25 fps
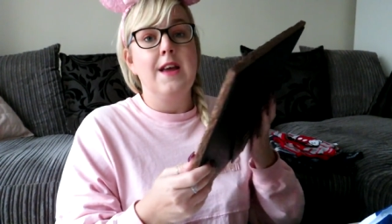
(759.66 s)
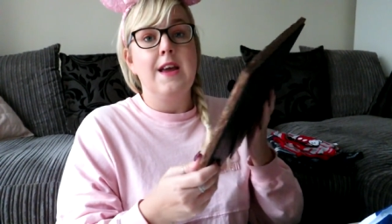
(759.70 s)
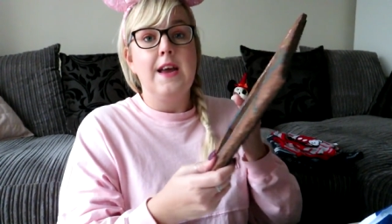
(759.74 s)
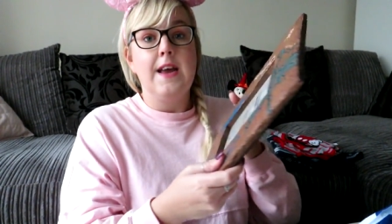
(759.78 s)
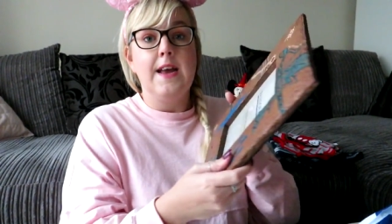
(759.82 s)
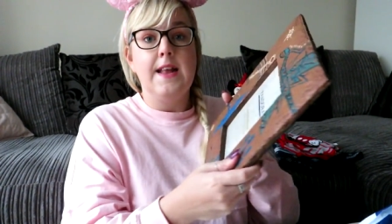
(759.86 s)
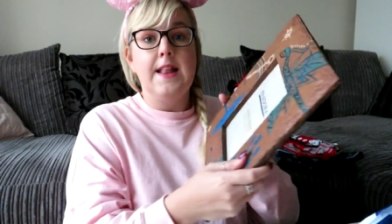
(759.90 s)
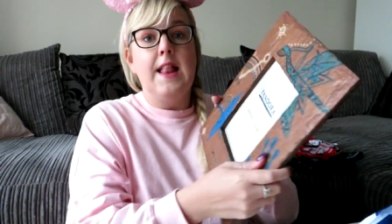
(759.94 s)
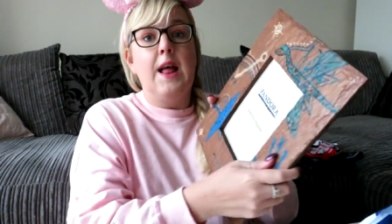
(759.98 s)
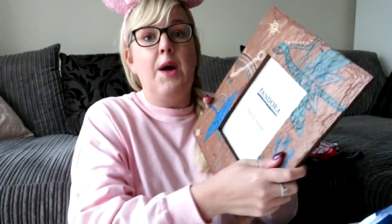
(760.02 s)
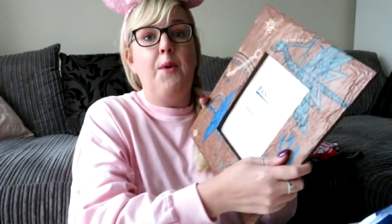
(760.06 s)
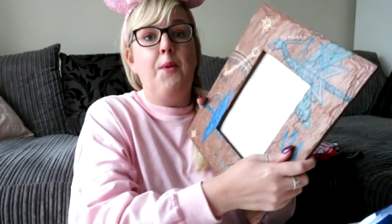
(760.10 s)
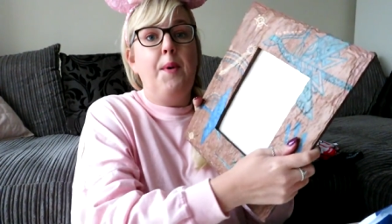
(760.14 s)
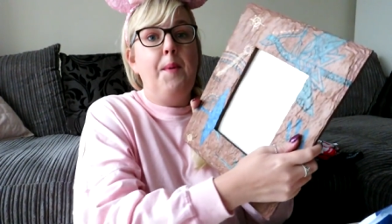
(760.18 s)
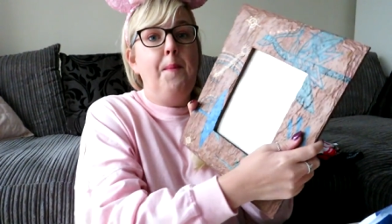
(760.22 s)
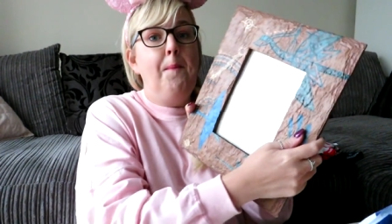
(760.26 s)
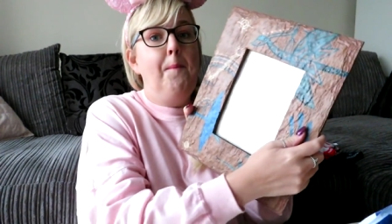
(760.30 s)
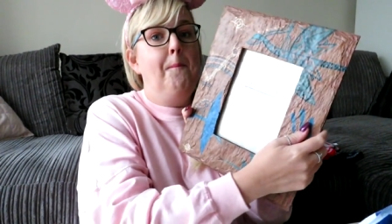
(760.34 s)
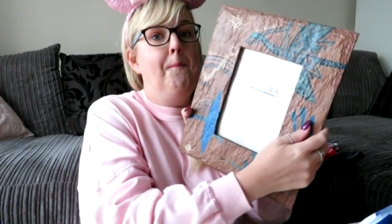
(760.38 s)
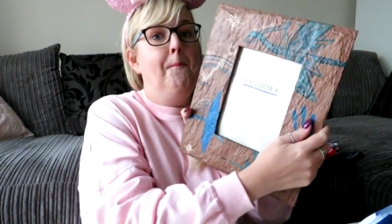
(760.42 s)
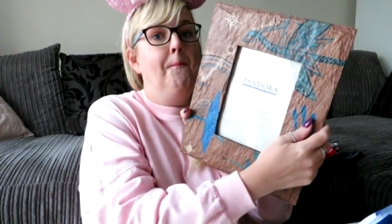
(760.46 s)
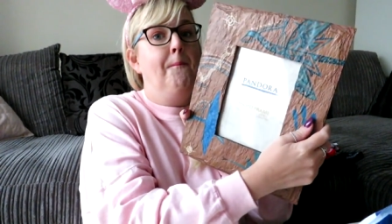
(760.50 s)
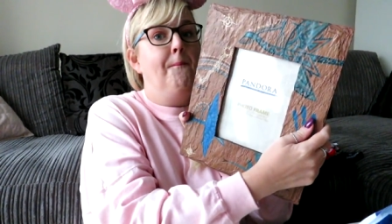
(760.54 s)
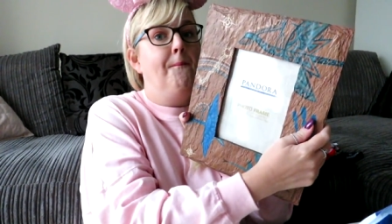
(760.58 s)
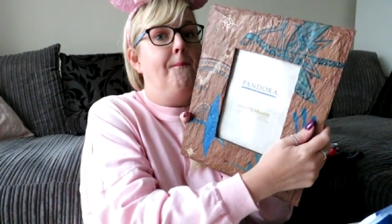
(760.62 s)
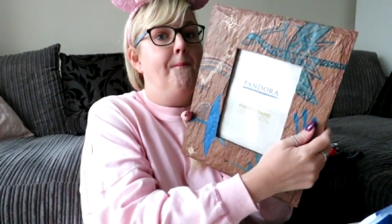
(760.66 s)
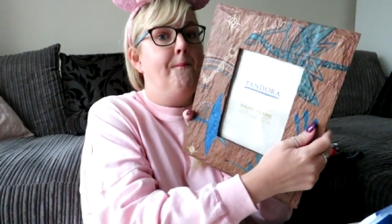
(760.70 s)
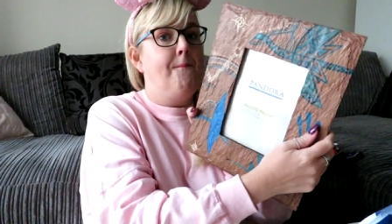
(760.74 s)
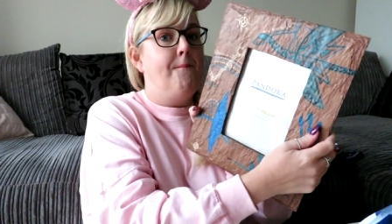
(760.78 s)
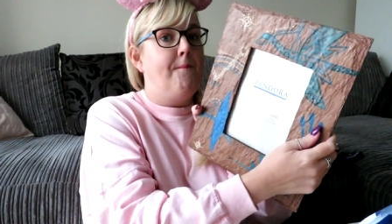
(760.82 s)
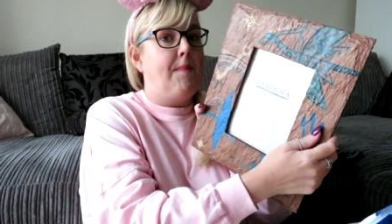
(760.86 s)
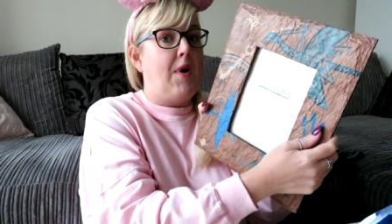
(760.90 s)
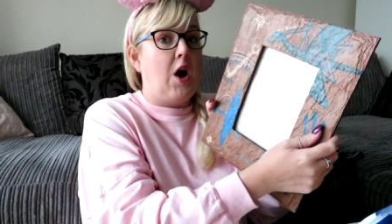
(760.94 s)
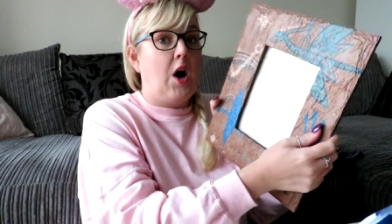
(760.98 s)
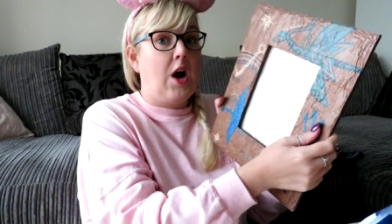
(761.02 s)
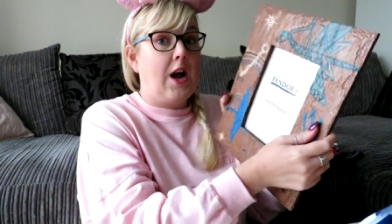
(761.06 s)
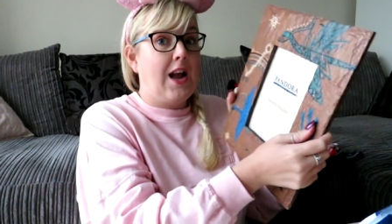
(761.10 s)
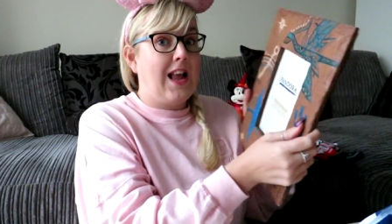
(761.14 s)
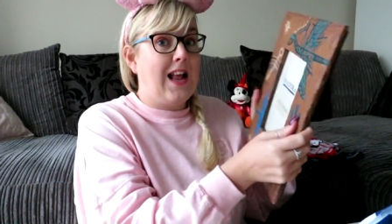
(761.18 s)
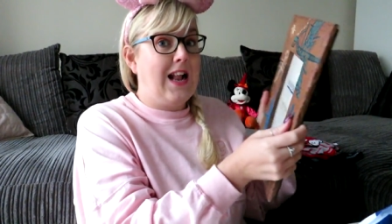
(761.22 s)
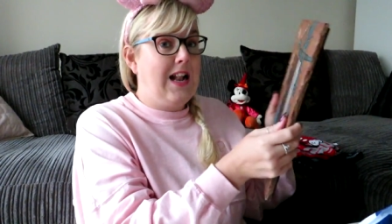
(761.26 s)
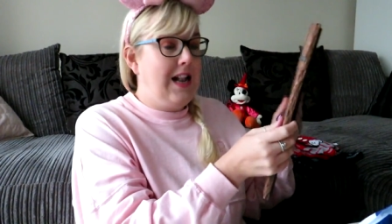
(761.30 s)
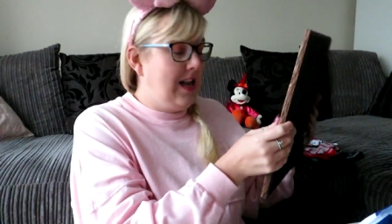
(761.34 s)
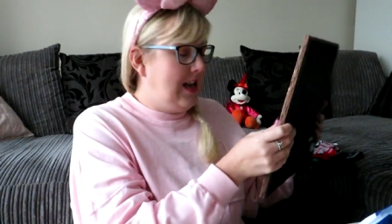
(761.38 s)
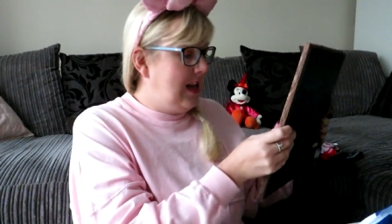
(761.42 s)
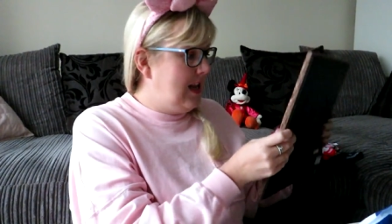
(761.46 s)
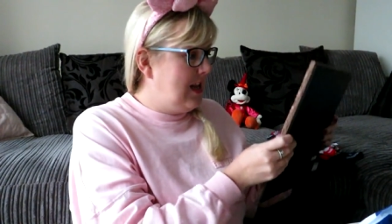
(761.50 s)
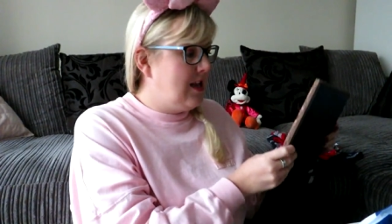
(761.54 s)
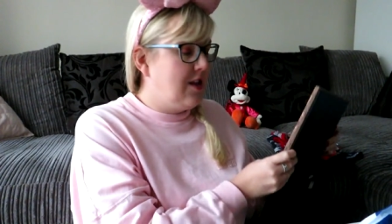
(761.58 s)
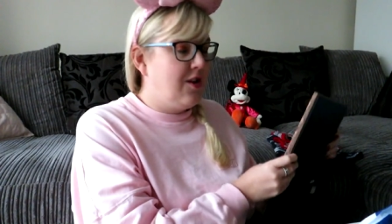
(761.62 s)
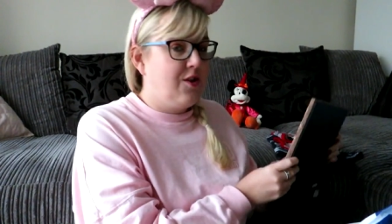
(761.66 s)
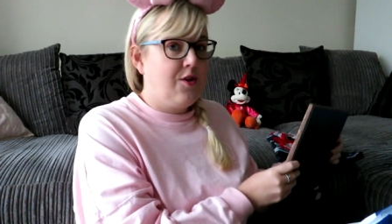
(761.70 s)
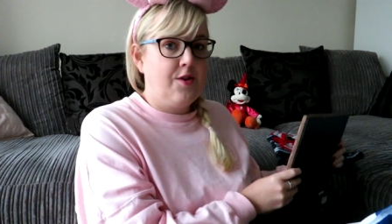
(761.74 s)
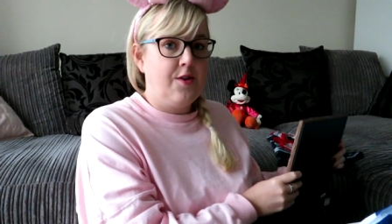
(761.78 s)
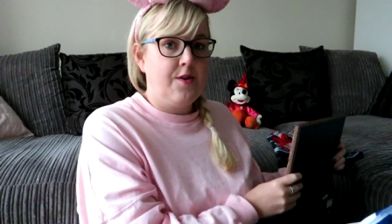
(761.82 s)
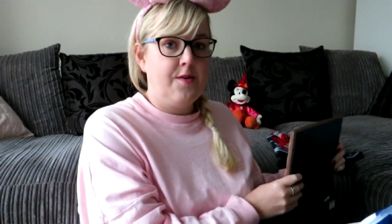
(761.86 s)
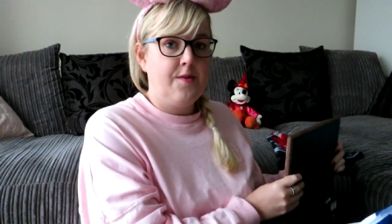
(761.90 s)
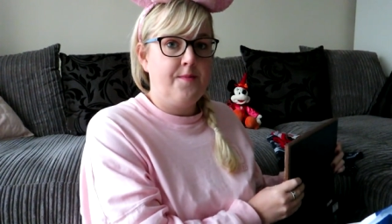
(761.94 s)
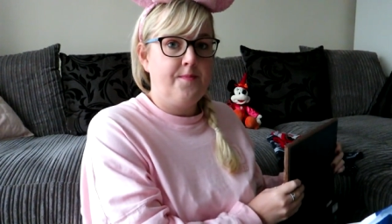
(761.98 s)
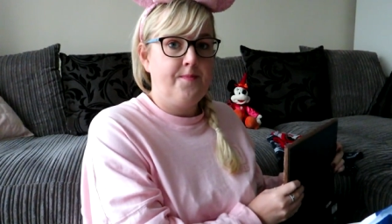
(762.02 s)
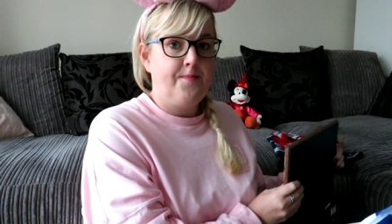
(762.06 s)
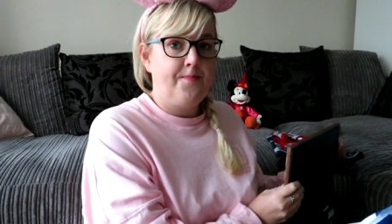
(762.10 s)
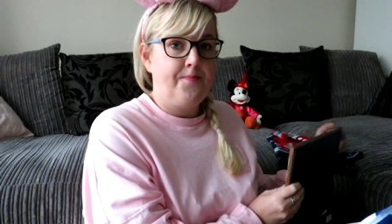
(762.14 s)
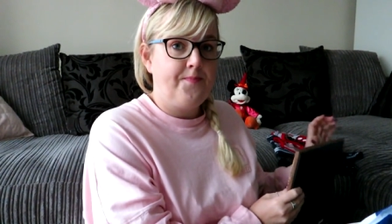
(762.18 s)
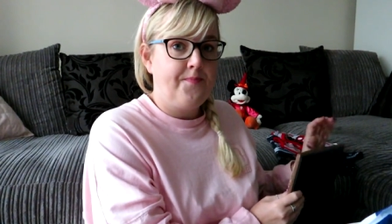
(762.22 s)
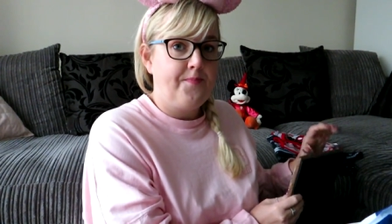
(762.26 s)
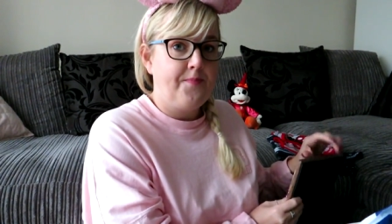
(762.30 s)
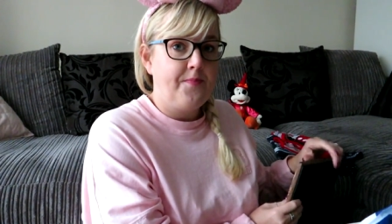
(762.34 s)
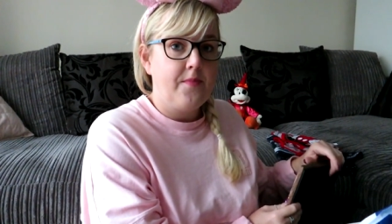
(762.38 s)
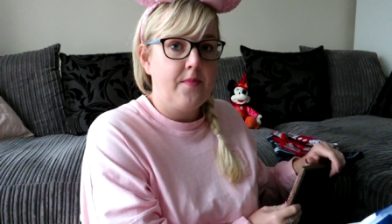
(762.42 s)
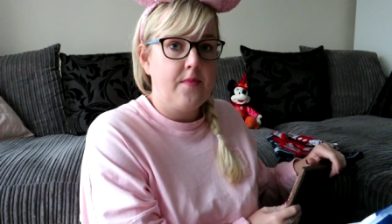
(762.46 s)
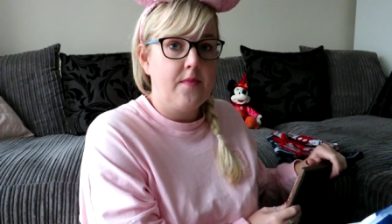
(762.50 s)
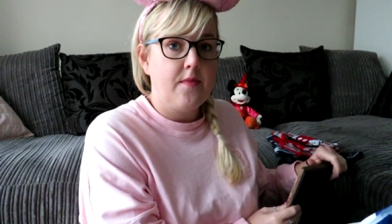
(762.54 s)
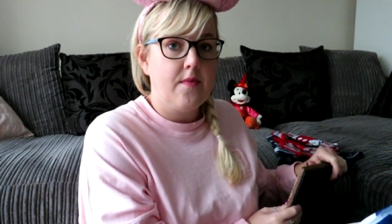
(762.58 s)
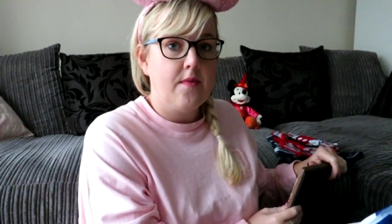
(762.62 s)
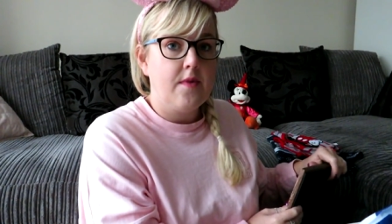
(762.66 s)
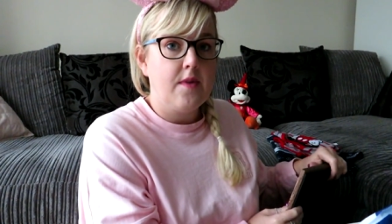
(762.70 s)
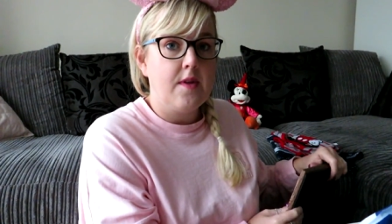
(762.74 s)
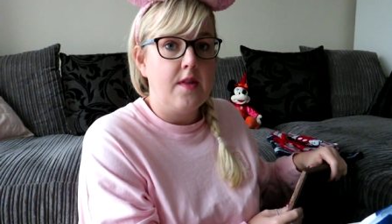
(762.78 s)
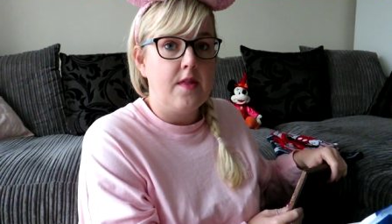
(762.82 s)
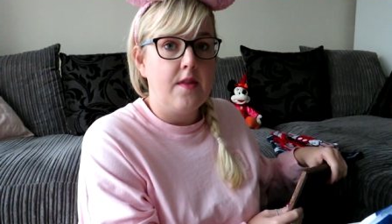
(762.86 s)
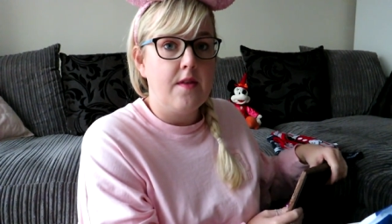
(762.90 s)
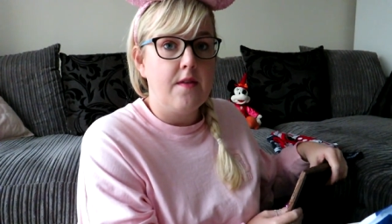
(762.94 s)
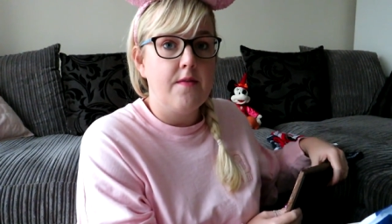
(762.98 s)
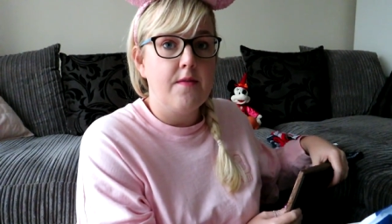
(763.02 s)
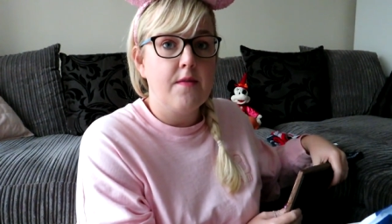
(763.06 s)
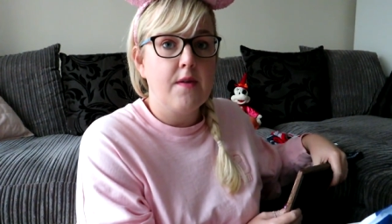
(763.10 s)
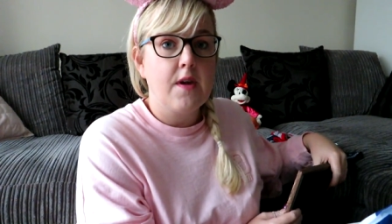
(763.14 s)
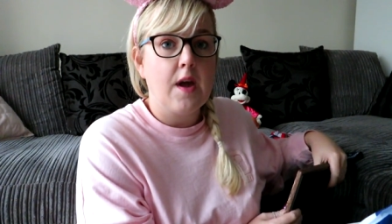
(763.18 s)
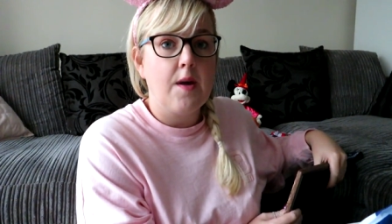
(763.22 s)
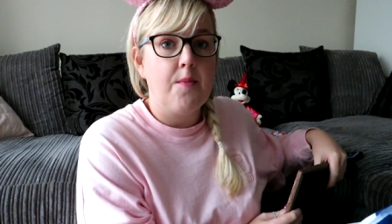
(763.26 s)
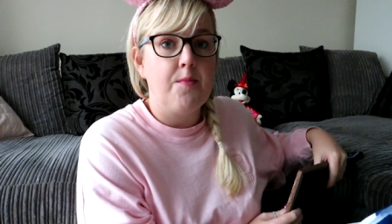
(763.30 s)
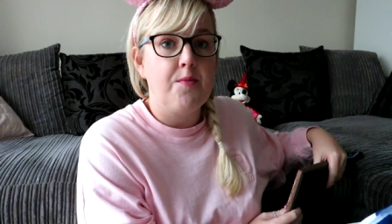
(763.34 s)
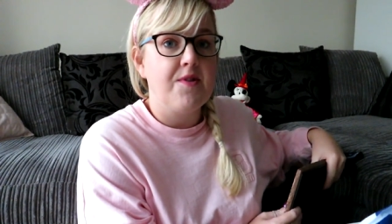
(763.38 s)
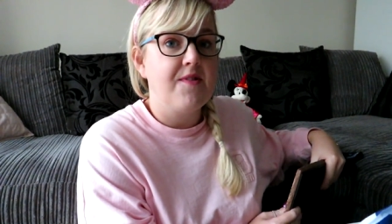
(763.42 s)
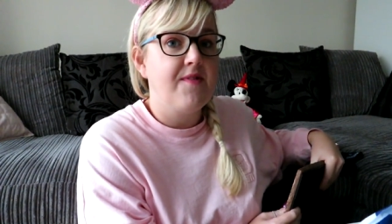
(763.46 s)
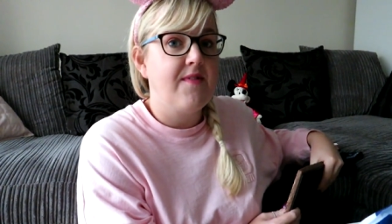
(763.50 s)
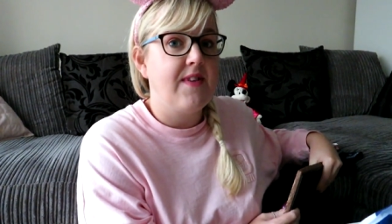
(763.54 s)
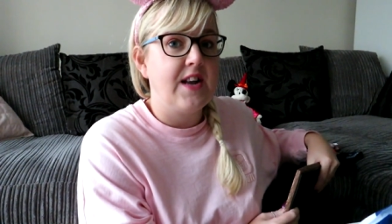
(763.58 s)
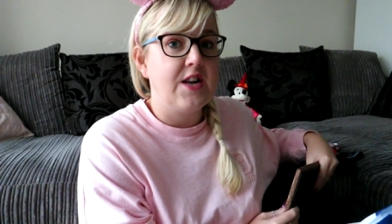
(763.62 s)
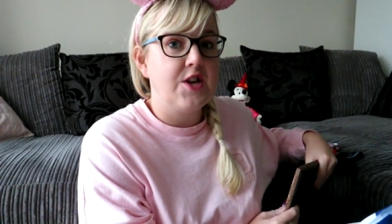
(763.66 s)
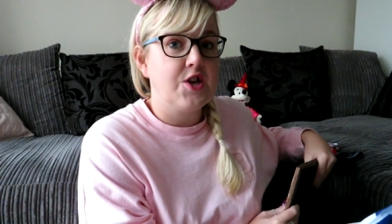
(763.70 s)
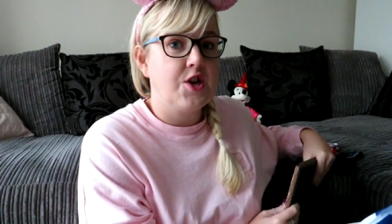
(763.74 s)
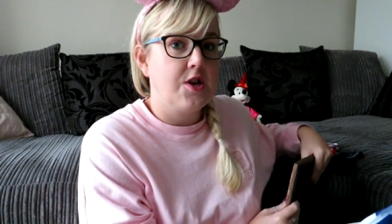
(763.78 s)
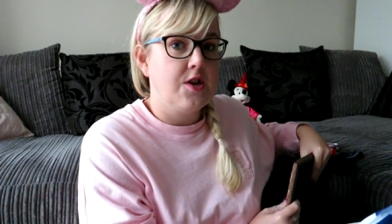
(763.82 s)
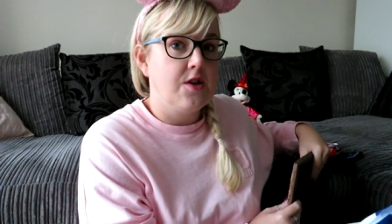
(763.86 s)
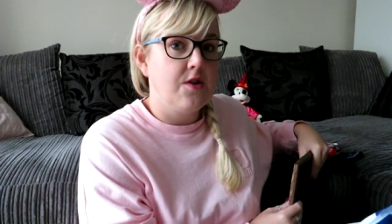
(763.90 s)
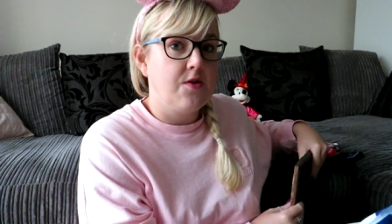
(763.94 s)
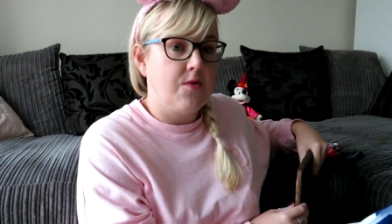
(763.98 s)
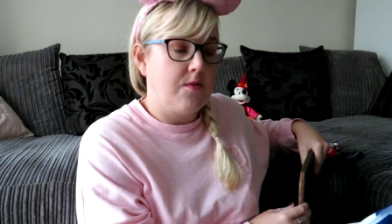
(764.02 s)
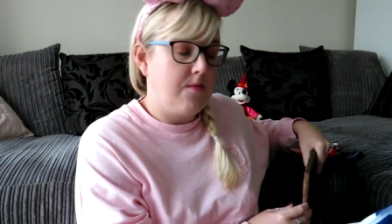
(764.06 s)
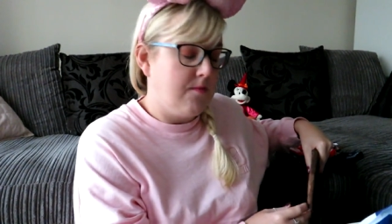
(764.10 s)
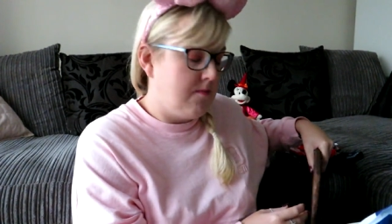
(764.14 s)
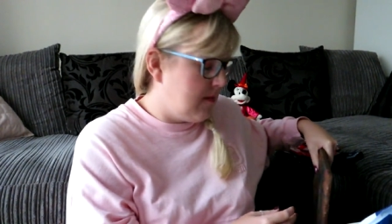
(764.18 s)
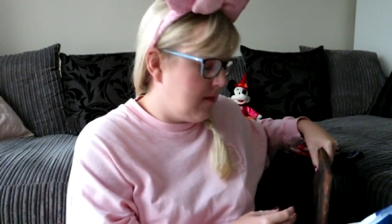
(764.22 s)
in that one bargain and the camera's flashing so it